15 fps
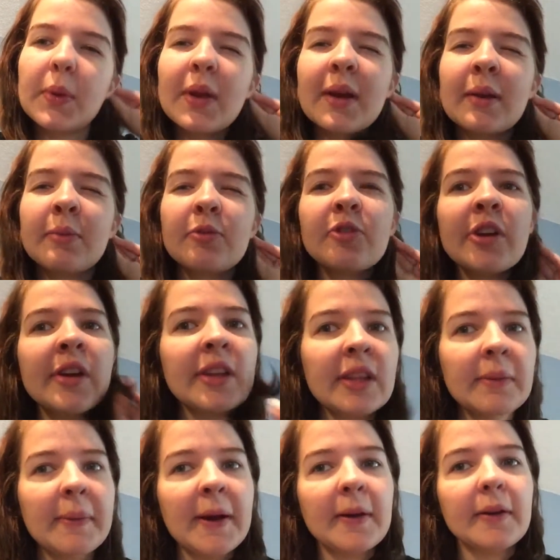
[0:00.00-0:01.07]
I'm trying to think
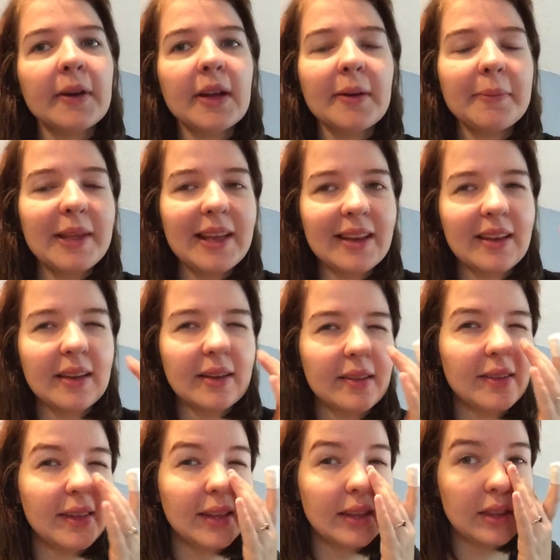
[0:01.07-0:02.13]
back on I am peanuts.
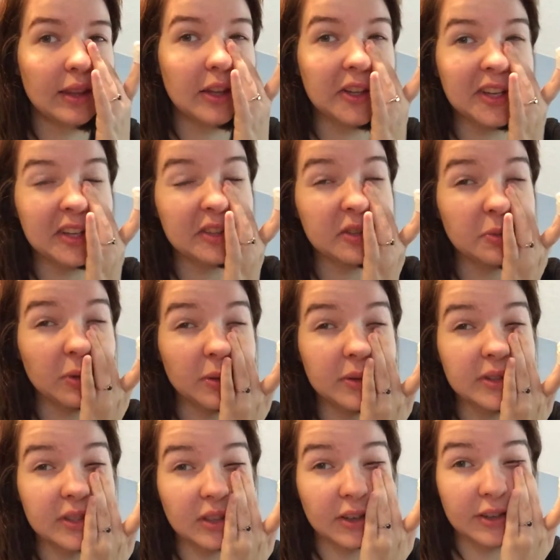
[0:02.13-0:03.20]
Like, the layers were
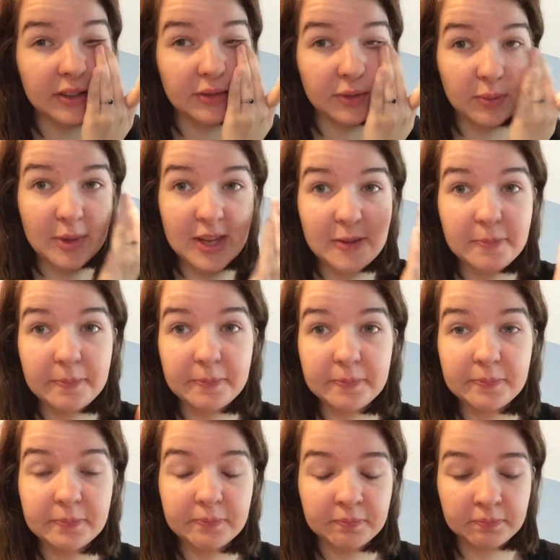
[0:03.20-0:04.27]
always the hardest for me.
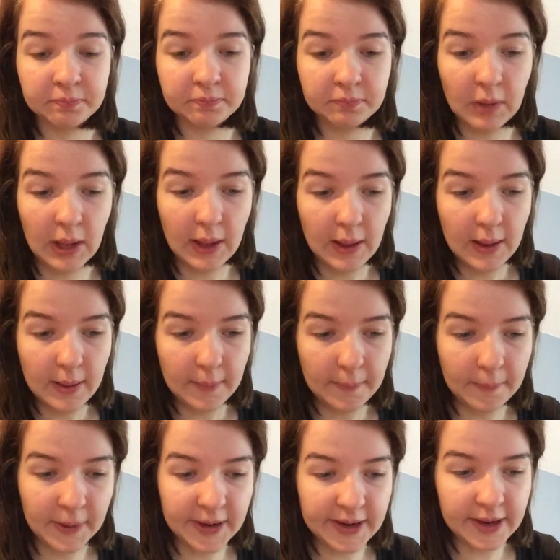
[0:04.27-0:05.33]

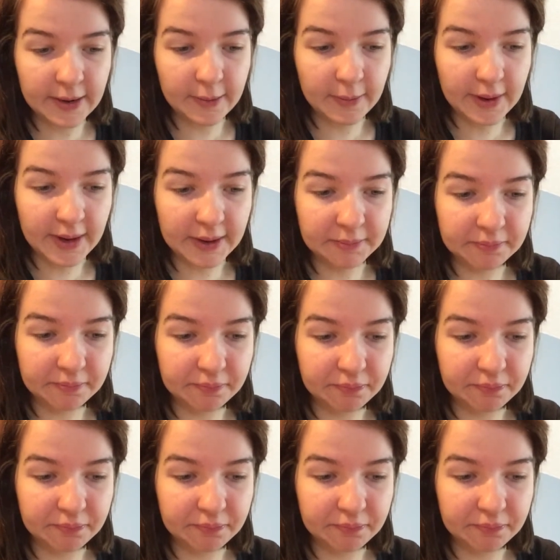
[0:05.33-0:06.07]
But anyway,